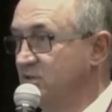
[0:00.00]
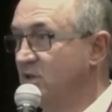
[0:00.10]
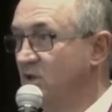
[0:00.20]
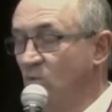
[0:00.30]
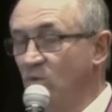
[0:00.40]

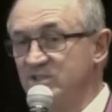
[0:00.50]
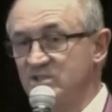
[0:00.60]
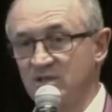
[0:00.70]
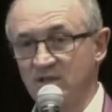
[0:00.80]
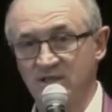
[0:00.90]
Once
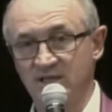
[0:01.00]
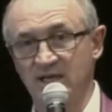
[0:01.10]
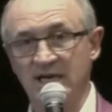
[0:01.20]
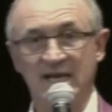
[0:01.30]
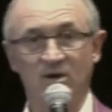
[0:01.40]
it got
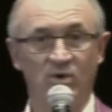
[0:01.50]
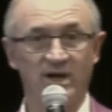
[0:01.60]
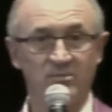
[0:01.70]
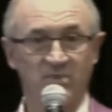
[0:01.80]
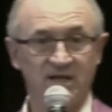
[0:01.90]
out what I
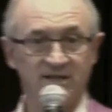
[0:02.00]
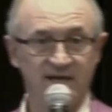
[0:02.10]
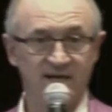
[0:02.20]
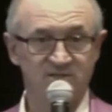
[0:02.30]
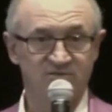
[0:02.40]
bought that
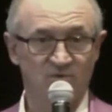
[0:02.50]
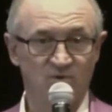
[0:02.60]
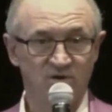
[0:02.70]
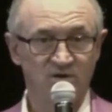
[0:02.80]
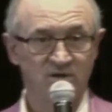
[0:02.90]
house for,
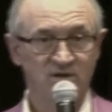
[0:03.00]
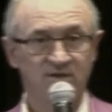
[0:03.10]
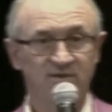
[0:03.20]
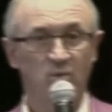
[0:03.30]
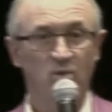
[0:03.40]

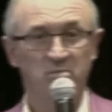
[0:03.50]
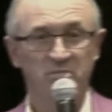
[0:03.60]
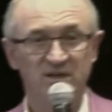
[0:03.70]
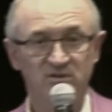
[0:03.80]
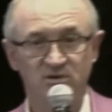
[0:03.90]
there were
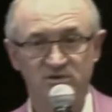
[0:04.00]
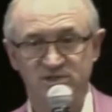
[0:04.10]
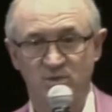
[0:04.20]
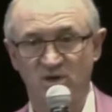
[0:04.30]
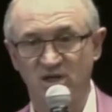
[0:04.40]
builders that
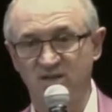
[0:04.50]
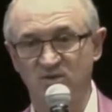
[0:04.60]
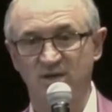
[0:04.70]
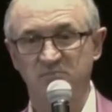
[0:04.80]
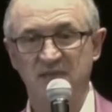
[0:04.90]
were literally
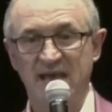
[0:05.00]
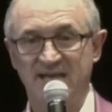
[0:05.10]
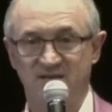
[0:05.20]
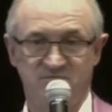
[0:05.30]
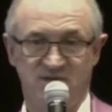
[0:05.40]
mad at
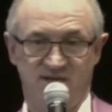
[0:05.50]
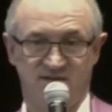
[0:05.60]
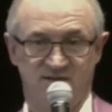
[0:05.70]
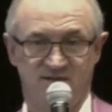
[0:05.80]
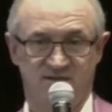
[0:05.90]
me
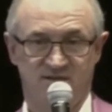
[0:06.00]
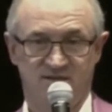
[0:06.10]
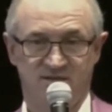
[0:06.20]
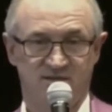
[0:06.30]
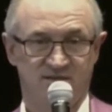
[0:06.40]

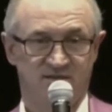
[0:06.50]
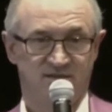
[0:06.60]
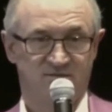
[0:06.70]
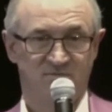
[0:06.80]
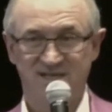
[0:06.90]

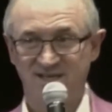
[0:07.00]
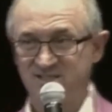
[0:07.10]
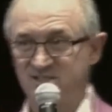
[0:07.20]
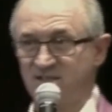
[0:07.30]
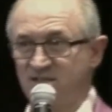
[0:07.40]
because
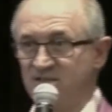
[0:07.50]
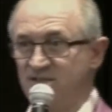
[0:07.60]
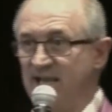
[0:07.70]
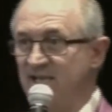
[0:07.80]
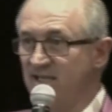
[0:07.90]

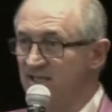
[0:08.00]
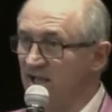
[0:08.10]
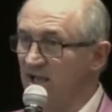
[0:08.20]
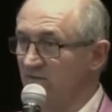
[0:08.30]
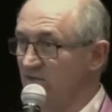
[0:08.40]
they didn't
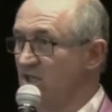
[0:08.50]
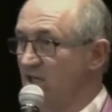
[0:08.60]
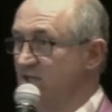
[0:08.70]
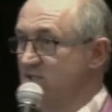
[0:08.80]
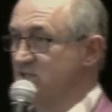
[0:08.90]
have the
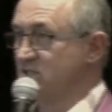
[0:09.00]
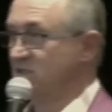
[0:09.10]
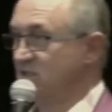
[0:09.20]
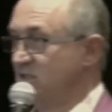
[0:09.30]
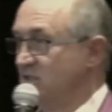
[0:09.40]
guts
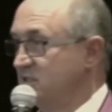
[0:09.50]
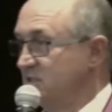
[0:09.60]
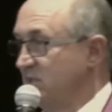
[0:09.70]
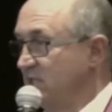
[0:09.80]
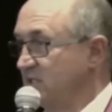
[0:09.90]
to
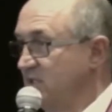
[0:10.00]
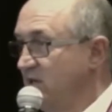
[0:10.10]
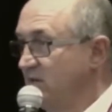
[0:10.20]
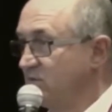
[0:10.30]
make the offer.